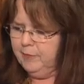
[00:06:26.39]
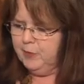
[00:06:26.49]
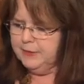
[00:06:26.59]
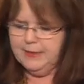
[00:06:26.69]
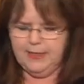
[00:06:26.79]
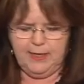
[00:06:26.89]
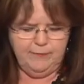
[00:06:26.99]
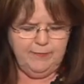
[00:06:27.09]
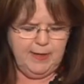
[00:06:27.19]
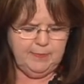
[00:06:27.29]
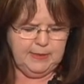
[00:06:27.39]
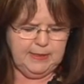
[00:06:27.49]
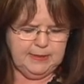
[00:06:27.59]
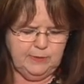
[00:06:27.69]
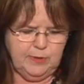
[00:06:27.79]
person and a family
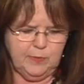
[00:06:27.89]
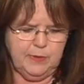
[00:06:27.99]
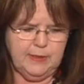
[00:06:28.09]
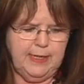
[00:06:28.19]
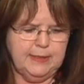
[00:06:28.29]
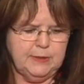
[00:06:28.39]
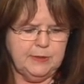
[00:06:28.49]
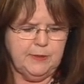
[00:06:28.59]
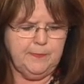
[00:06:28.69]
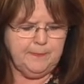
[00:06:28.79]
dealing with cancer.